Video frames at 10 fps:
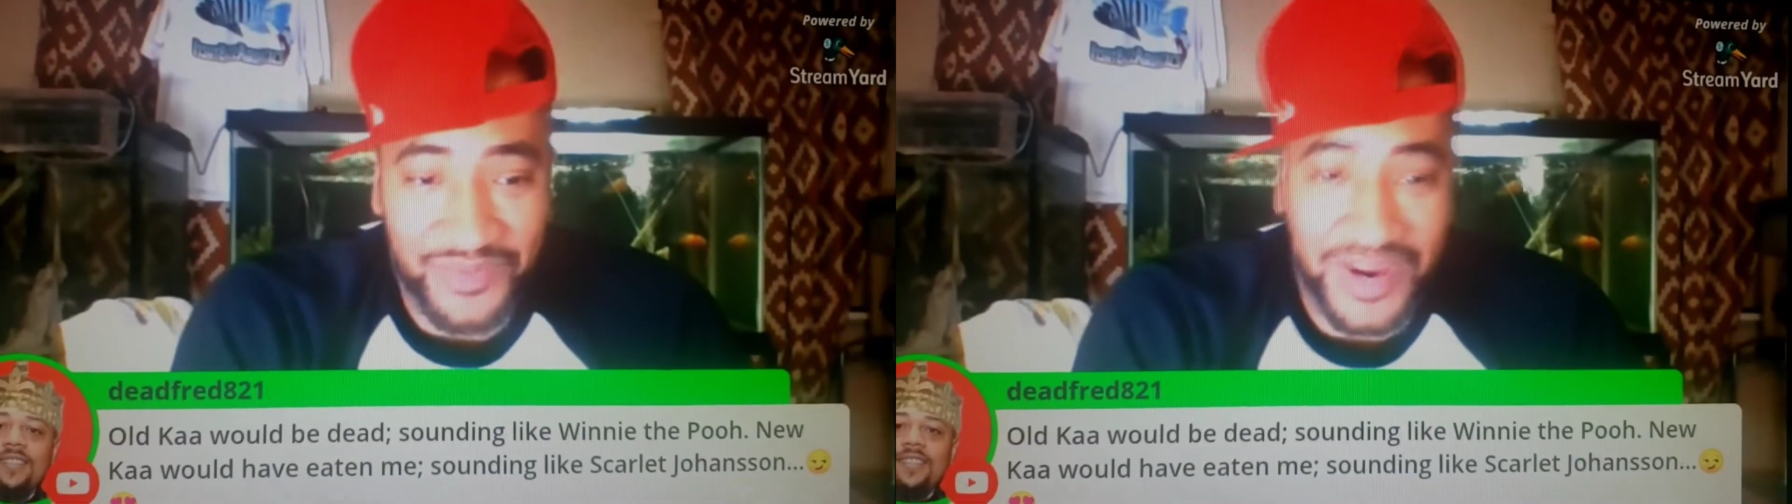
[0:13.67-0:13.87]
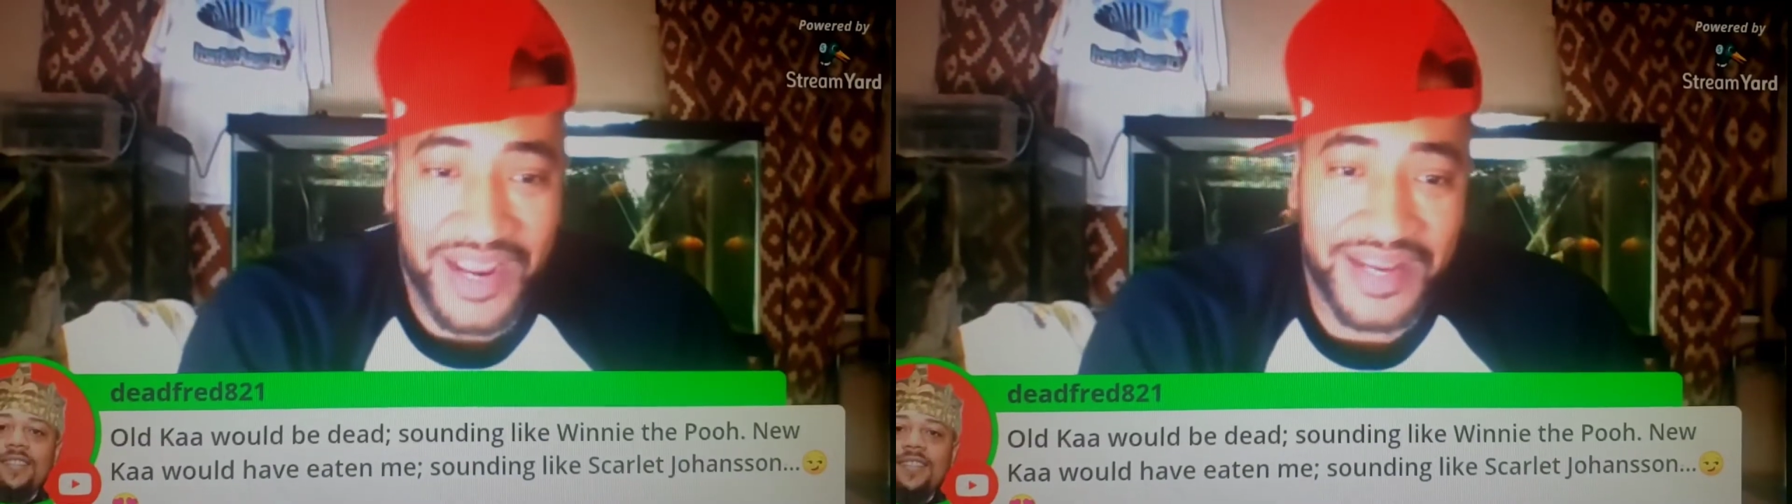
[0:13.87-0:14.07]

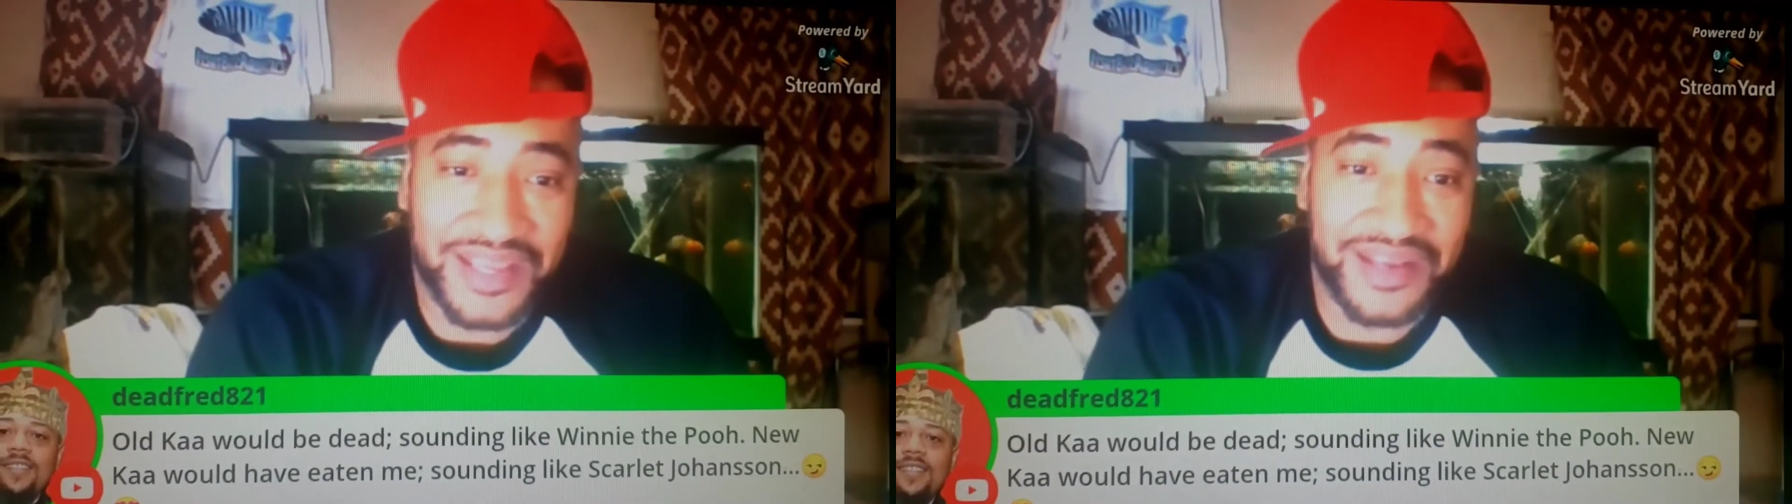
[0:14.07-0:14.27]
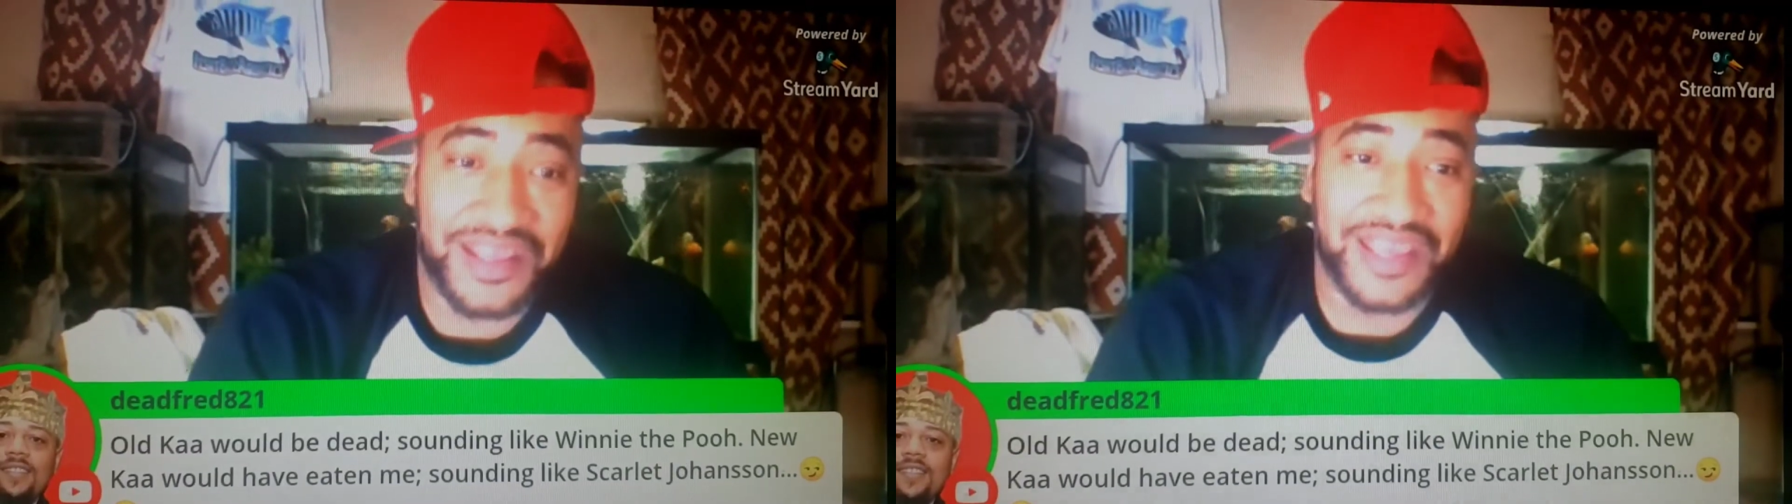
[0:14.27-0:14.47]
All right,
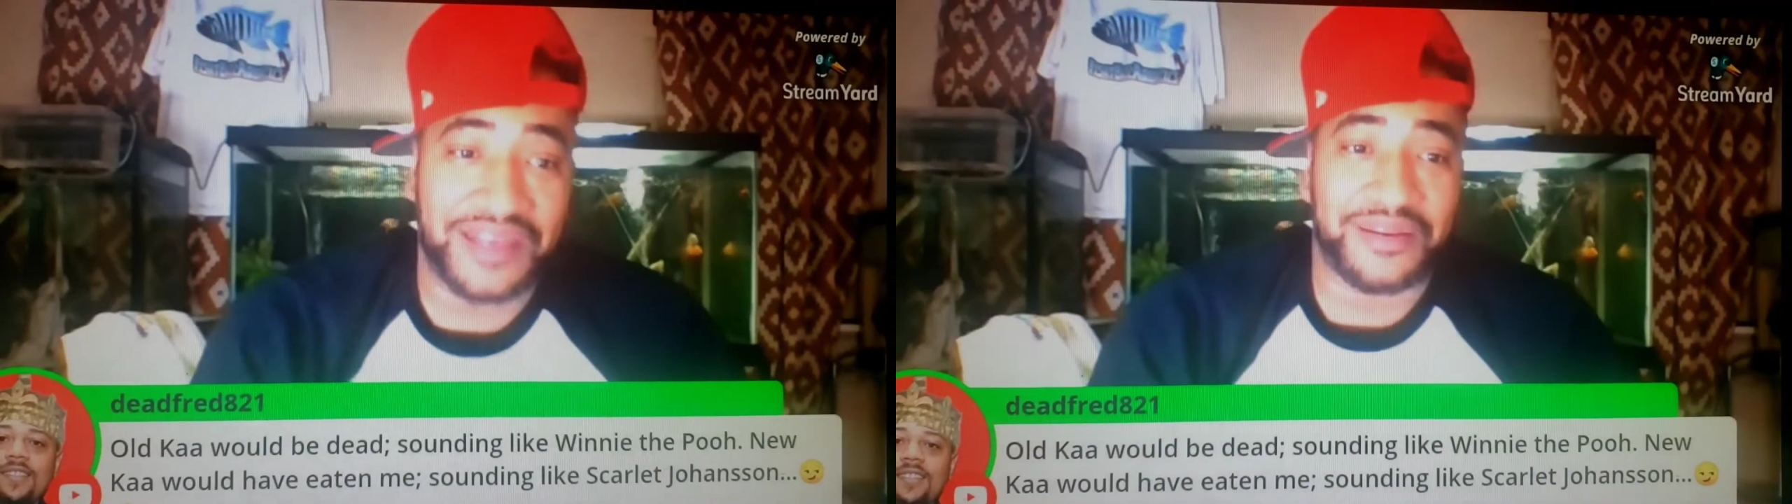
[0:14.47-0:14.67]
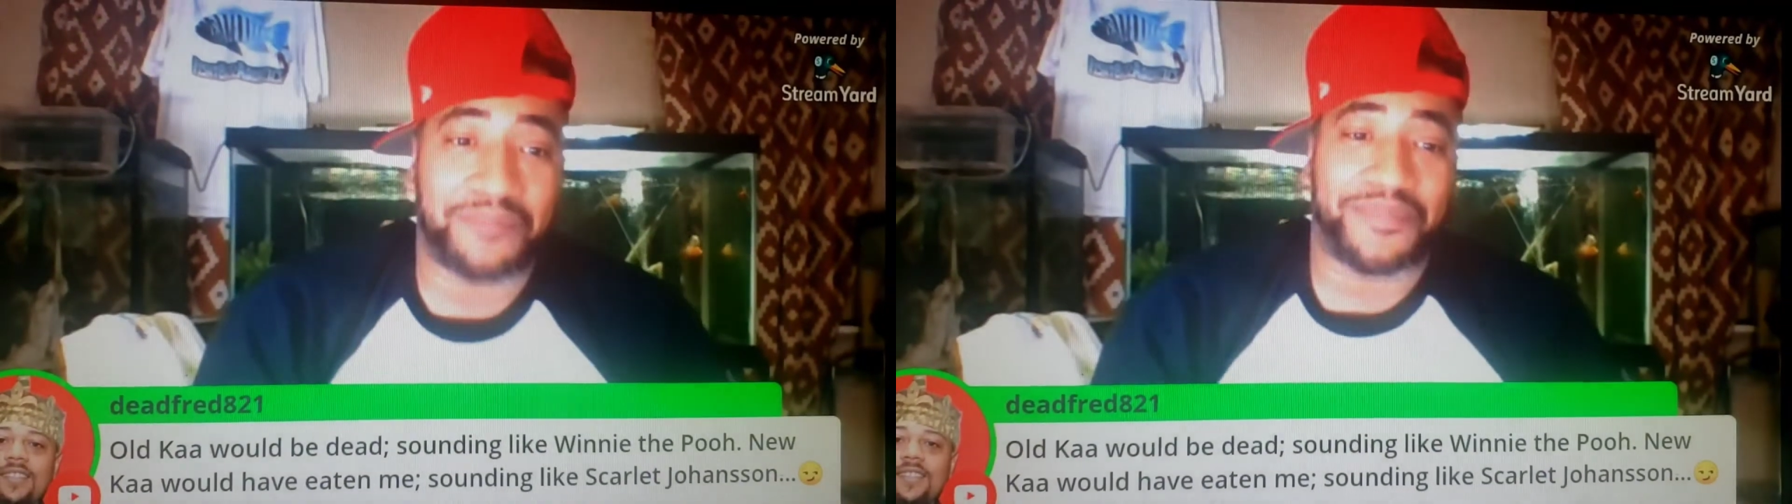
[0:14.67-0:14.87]
and
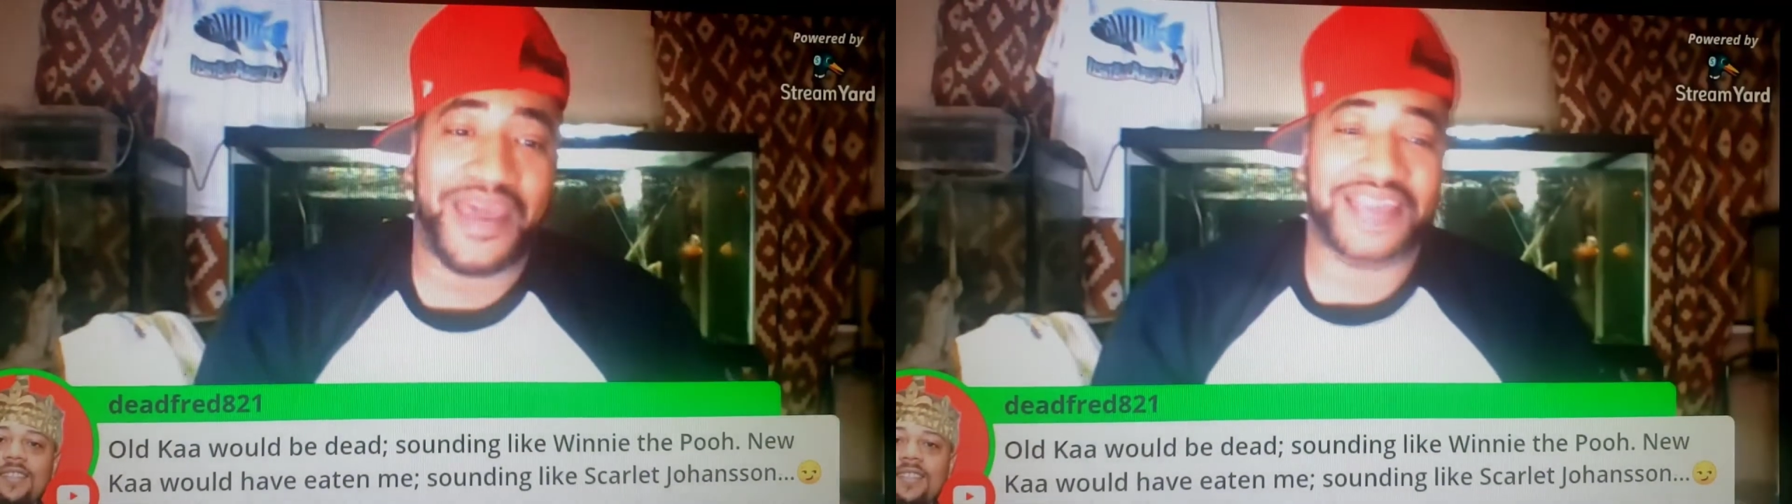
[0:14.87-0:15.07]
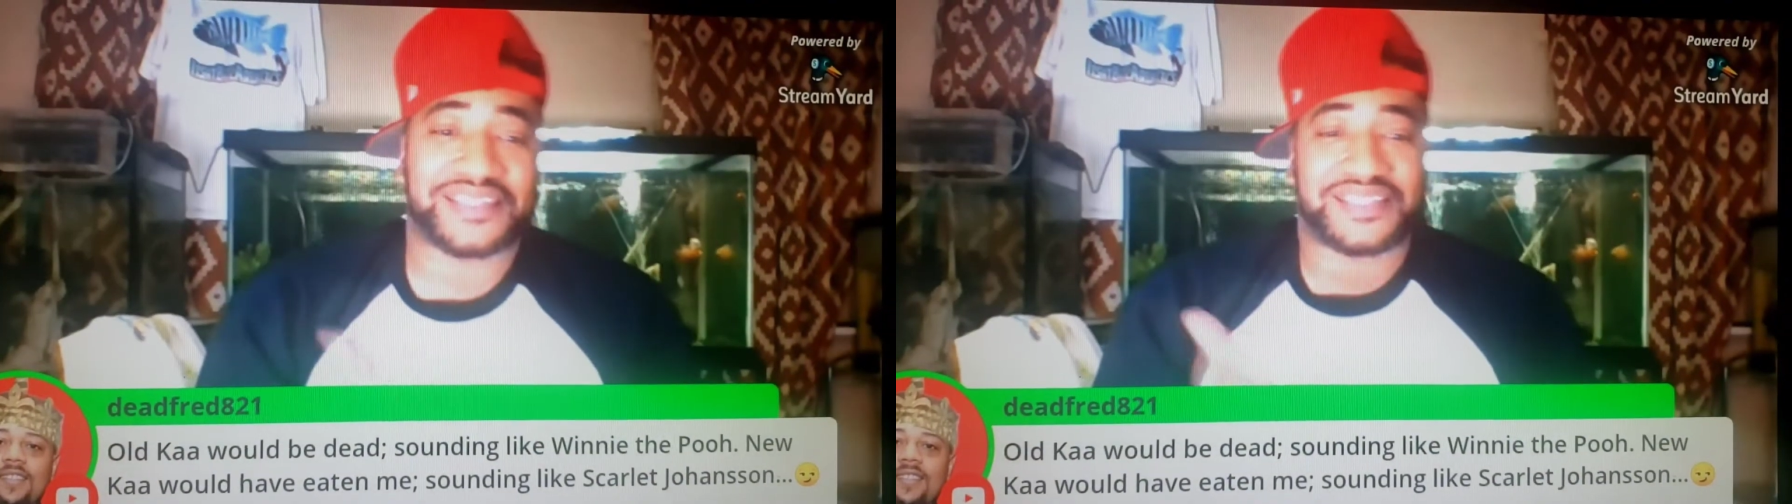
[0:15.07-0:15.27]
in the
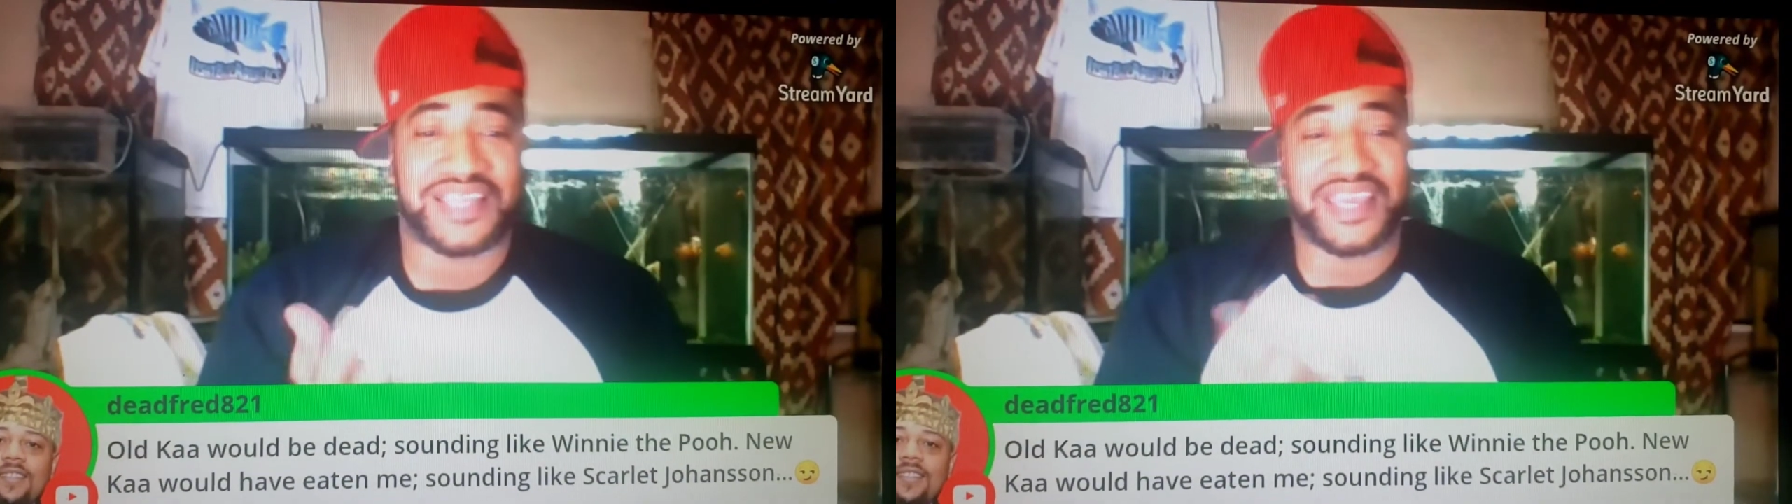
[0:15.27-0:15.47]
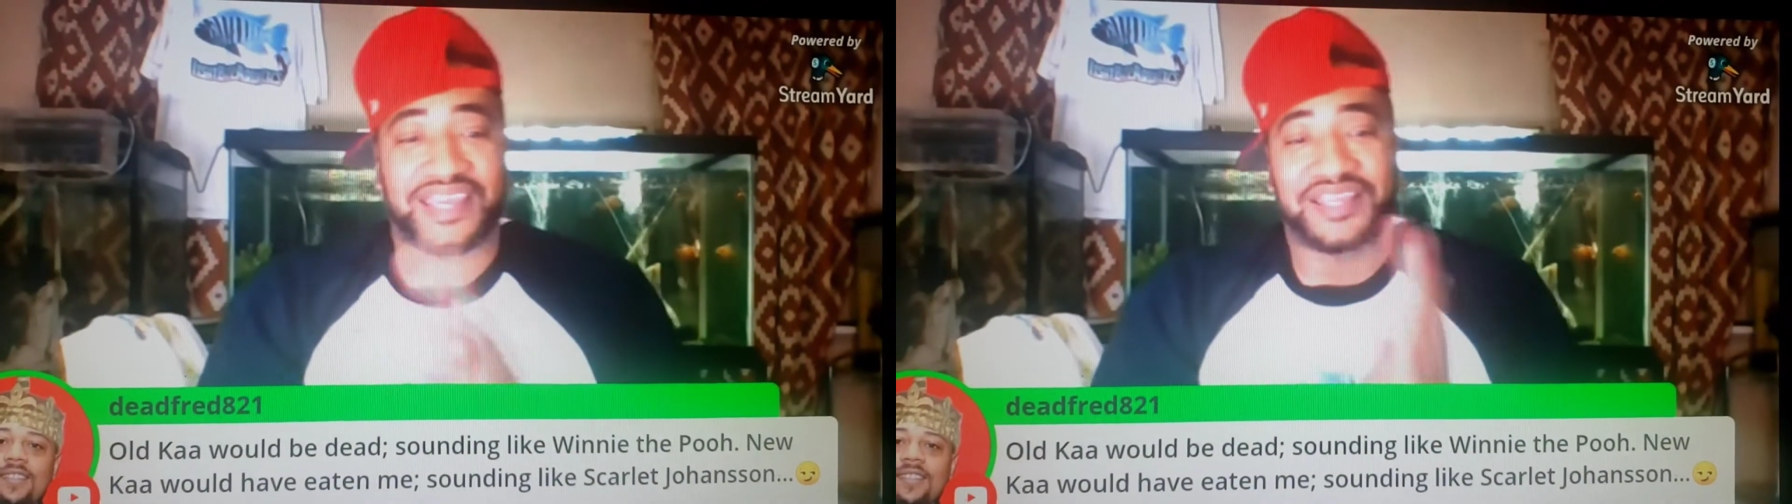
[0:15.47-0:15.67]

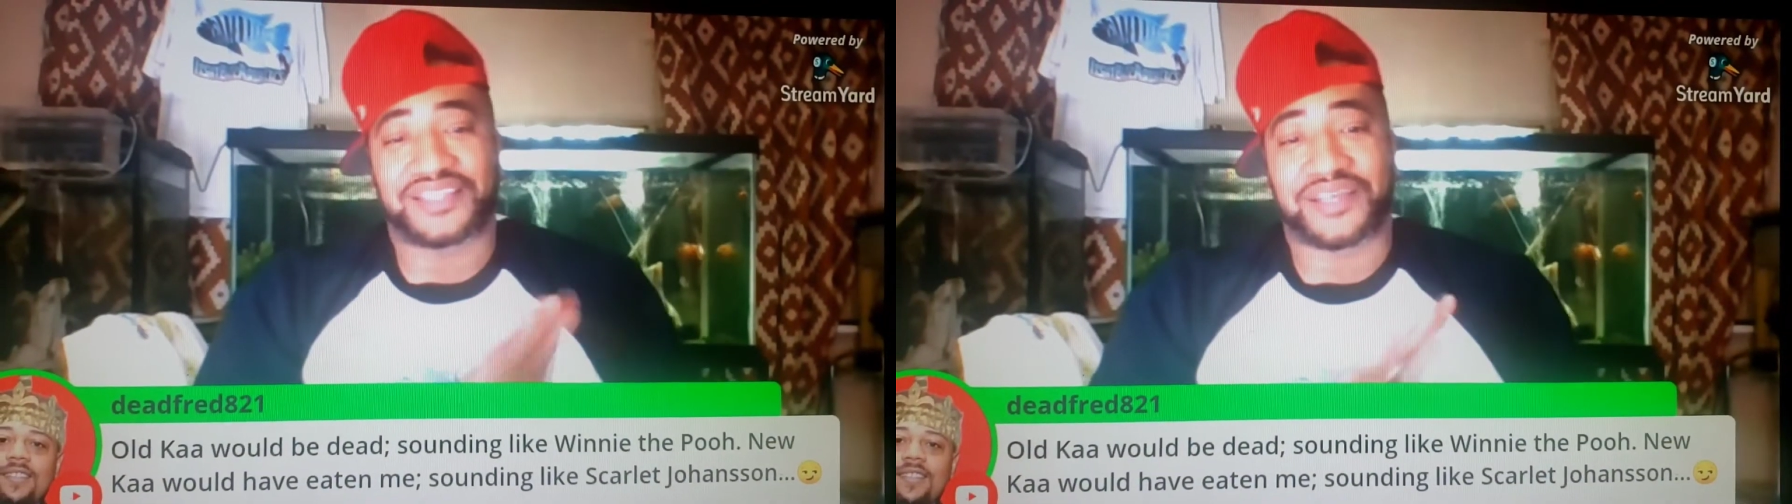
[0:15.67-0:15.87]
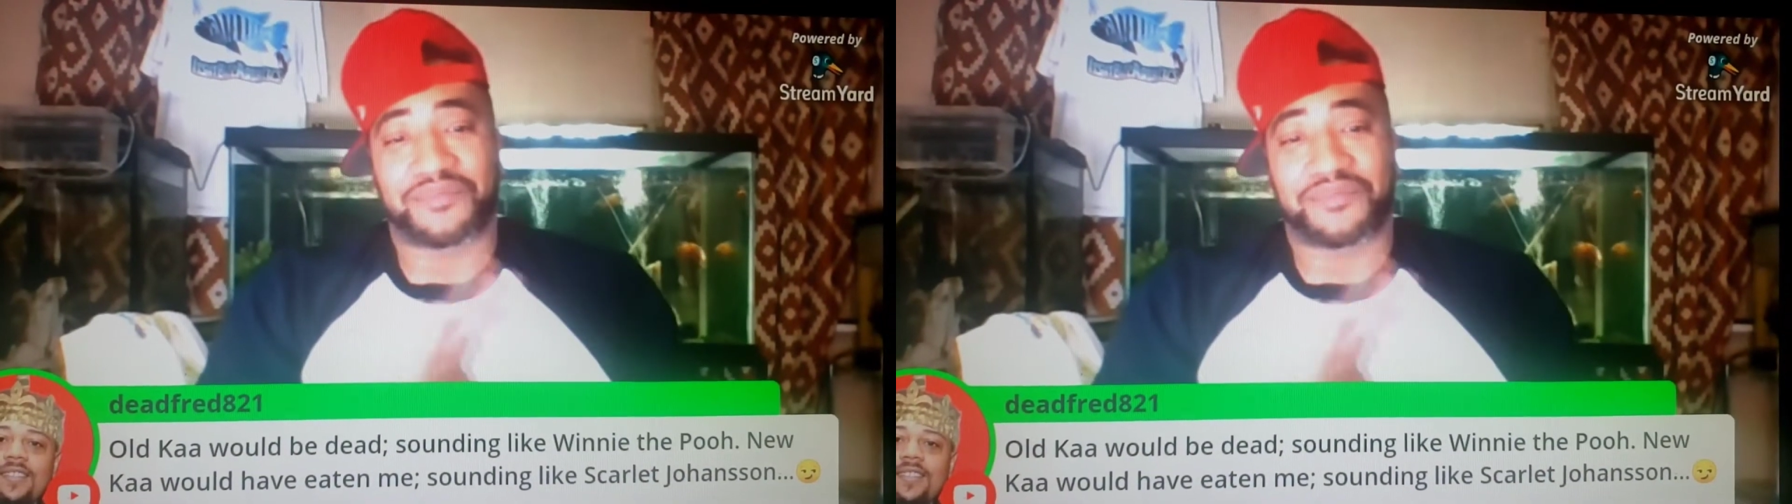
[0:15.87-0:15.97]
backstage,